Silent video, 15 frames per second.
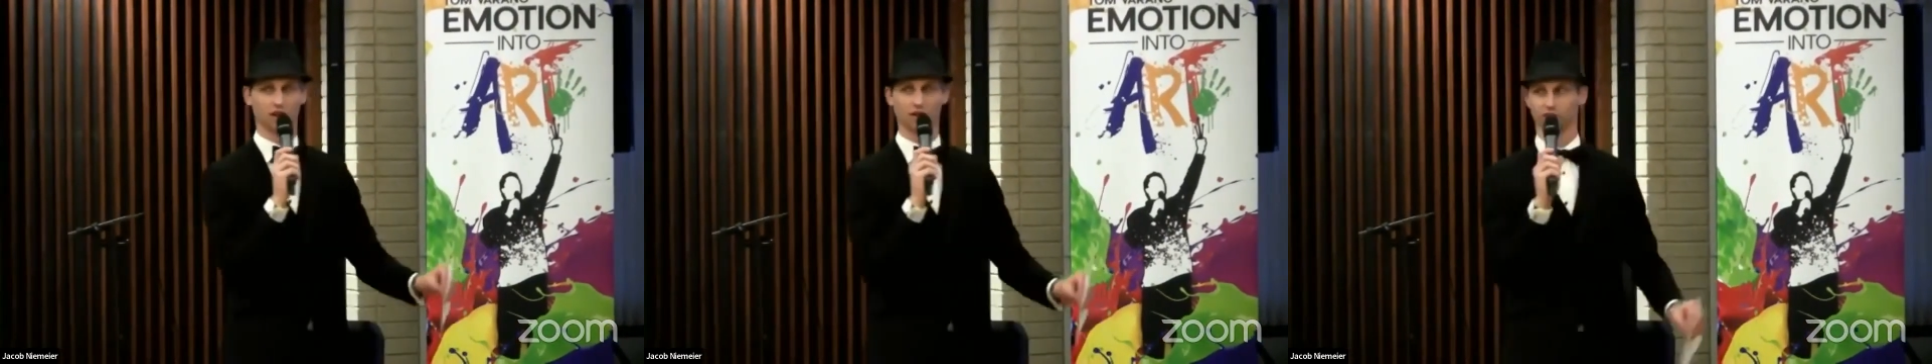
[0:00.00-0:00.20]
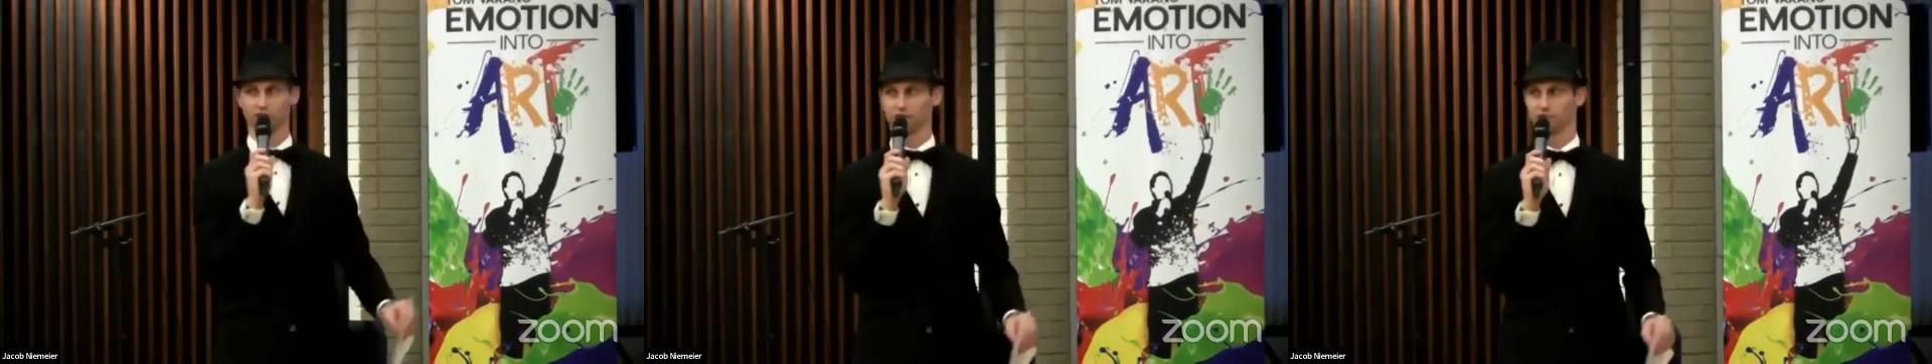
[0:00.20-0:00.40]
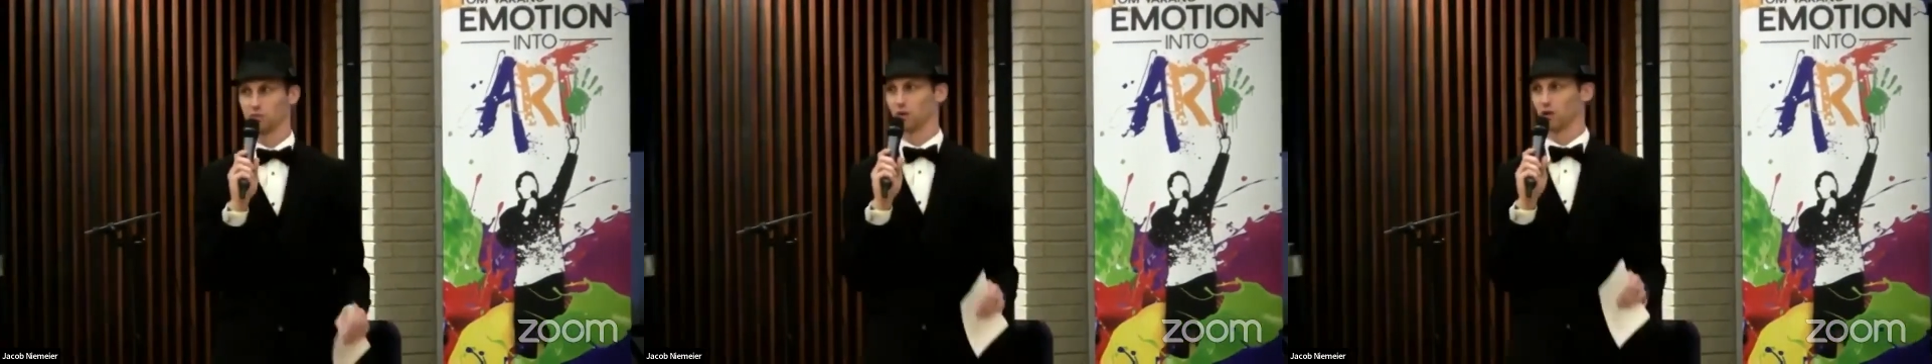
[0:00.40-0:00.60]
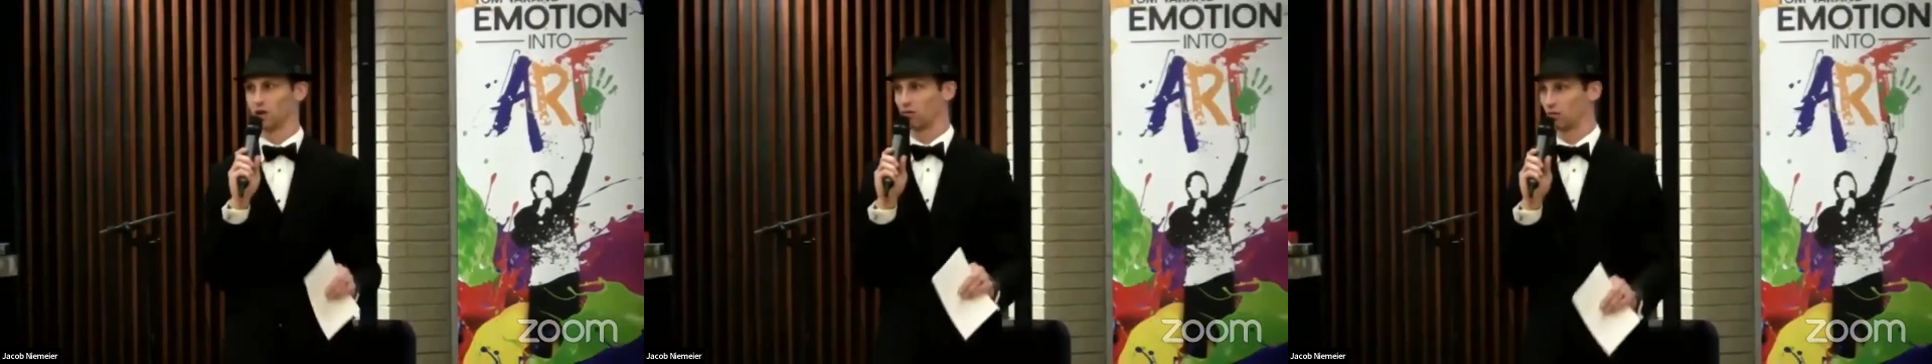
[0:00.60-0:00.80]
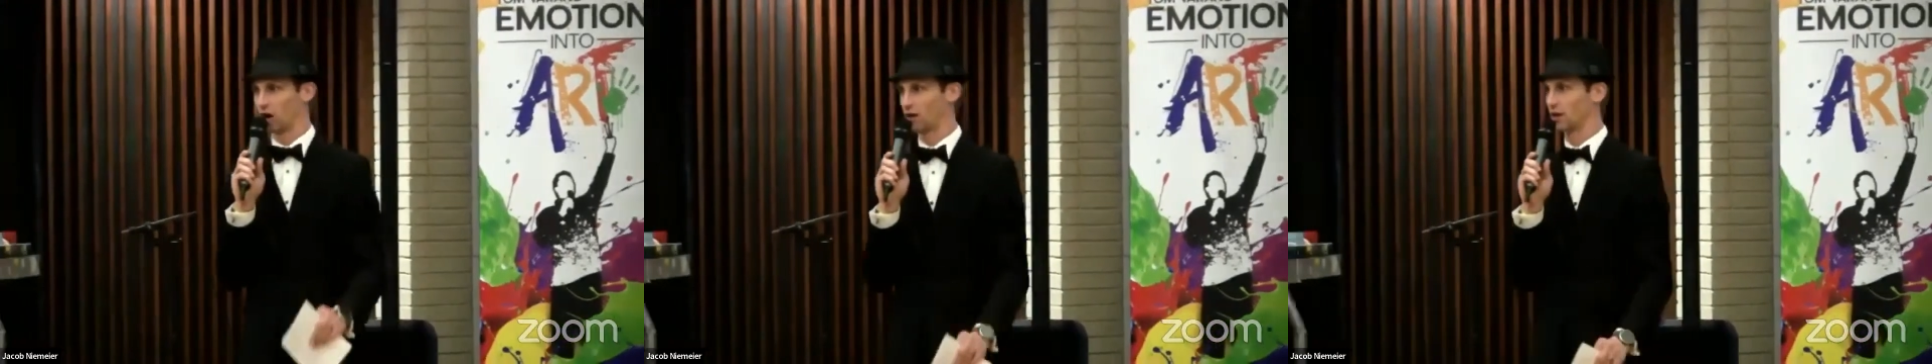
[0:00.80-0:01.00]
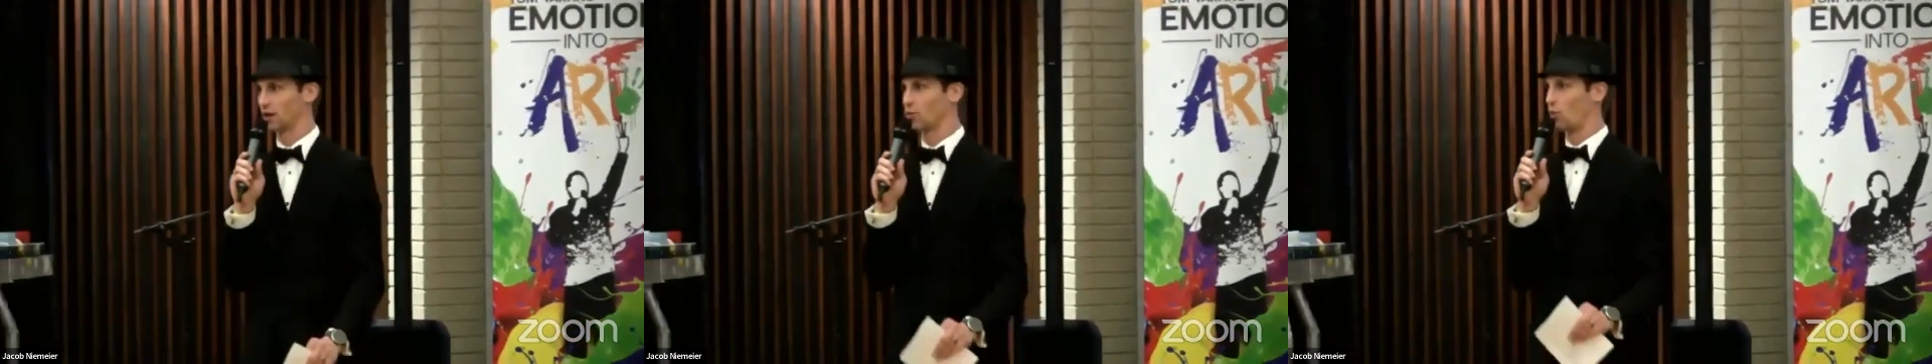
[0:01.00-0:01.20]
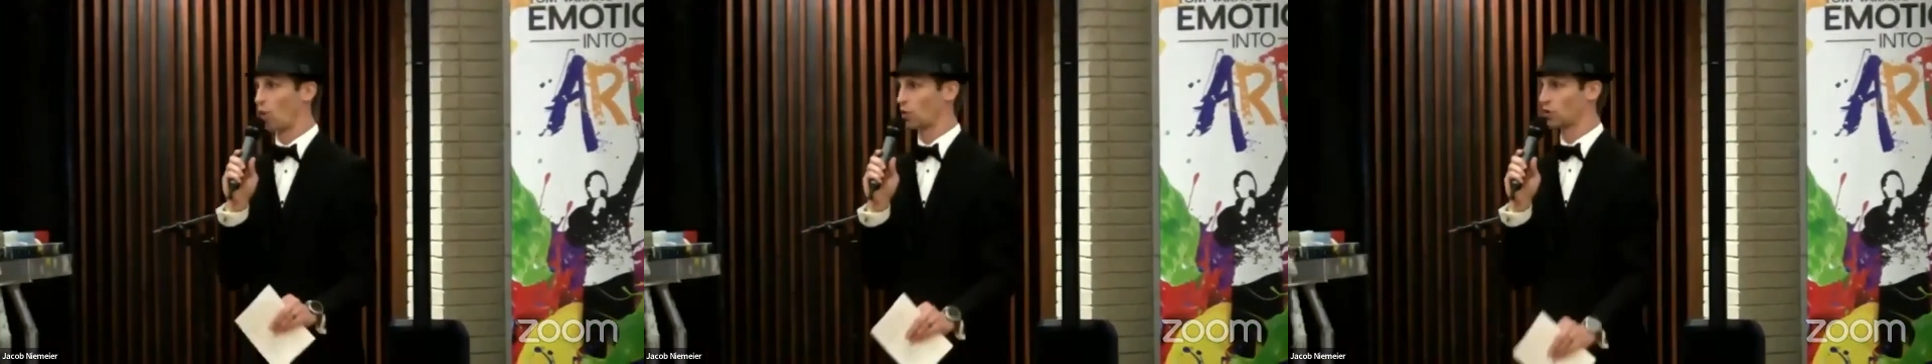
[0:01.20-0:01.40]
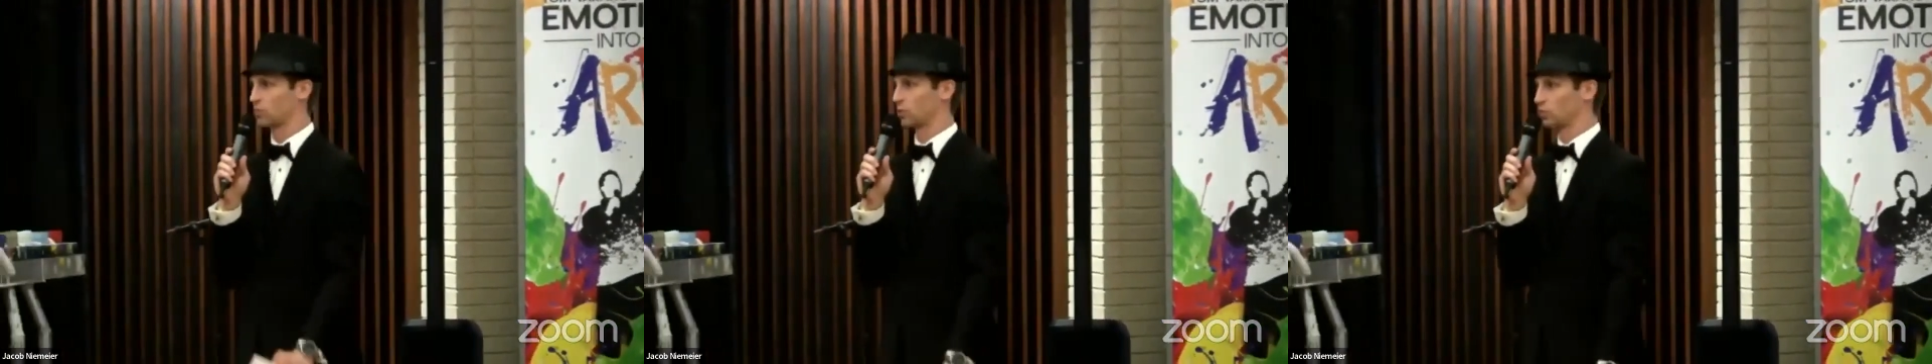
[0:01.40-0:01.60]
suffering from a chronic
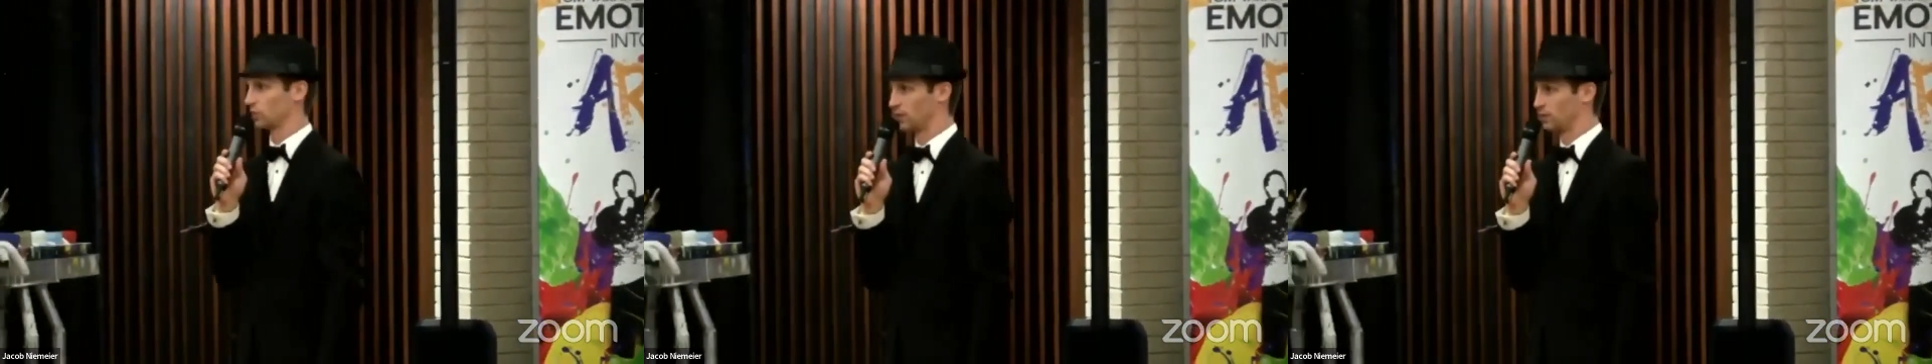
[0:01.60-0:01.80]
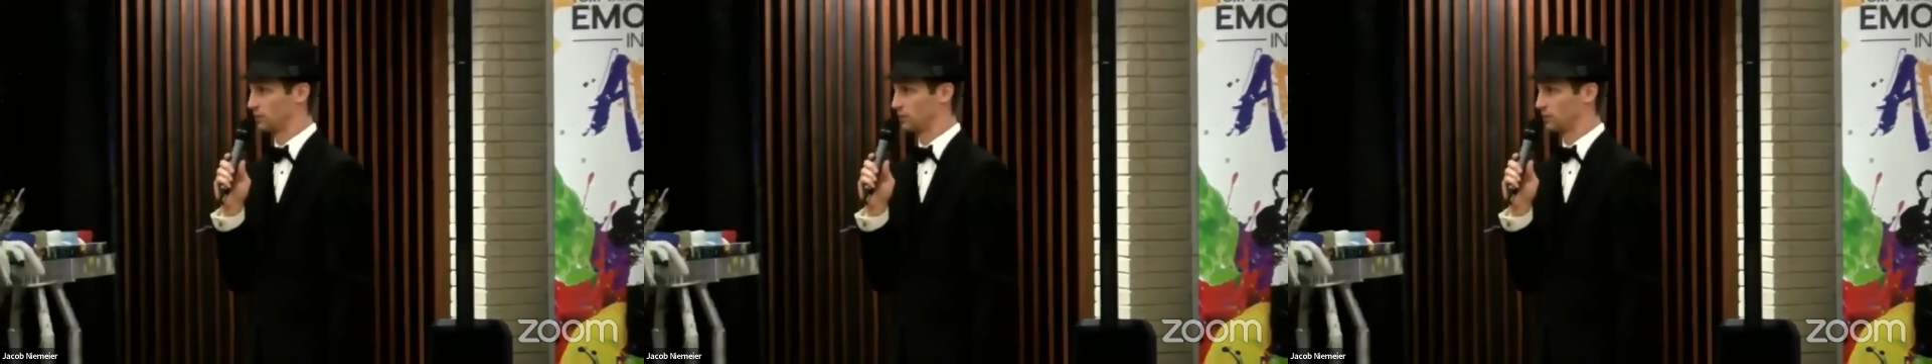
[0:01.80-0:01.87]
waterborne